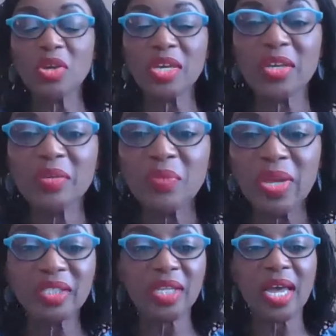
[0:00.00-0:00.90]
can
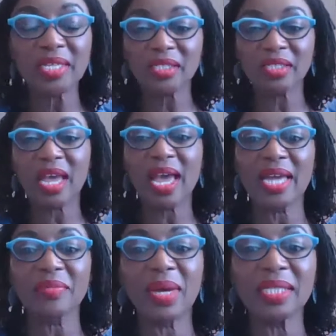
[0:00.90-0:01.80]
reach us
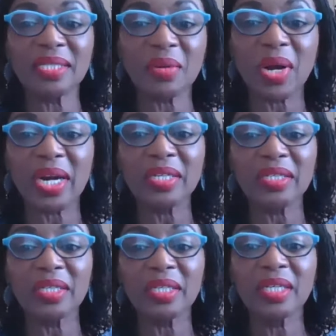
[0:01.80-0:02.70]
at
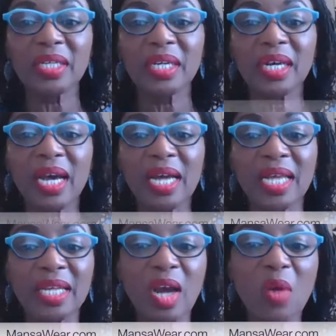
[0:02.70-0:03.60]

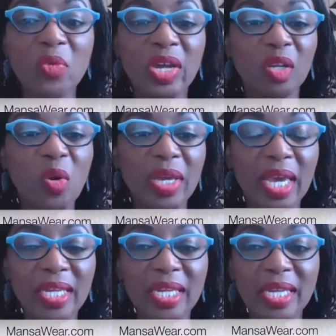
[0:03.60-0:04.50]
mansaware.com. We are
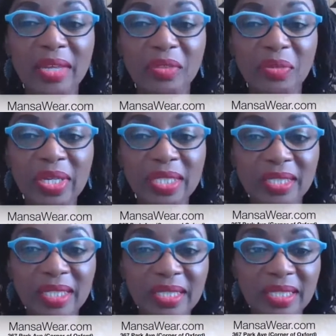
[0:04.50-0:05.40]
located at
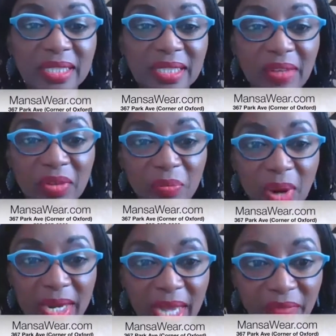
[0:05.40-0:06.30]
367
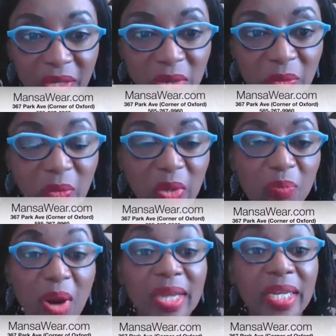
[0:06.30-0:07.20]
Park Avenue. We're in
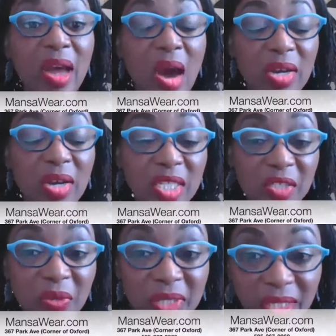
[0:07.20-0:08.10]
Park in
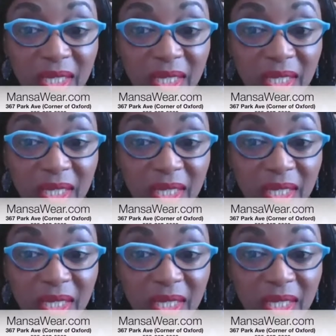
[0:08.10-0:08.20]
Oxford.